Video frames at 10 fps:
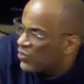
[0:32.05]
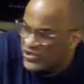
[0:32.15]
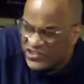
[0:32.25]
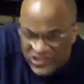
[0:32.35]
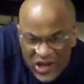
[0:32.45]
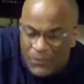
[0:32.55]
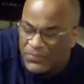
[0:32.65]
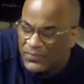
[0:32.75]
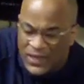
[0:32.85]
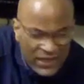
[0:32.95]
We
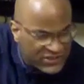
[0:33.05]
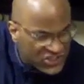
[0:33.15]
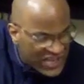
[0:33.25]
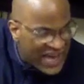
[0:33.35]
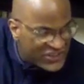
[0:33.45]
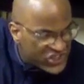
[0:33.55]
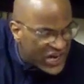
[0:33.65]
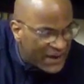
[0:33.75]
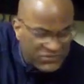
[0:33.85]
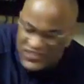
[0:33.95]
stomped
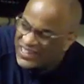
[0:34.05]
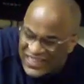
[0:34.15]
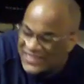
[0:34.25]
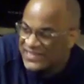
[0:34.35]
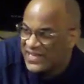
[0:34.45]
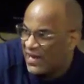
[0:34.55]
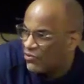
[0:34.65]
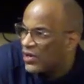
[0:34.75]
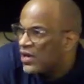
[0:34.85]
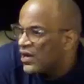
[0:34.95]
SlideShop's guts out
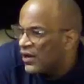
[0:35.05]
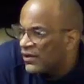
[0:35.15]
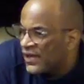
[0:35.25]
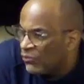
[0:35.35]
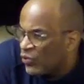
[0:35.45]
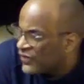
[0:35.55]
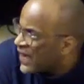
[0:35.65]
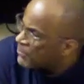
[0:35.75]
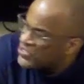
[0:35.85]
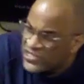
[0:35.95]
with
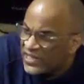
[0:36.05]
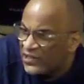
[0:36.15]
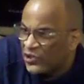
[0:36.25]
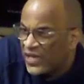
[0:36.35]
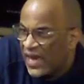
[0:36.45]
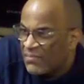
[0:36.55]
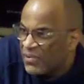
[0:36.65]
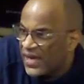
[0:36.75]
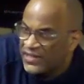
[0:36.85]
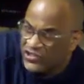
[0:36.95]
that particular campaign.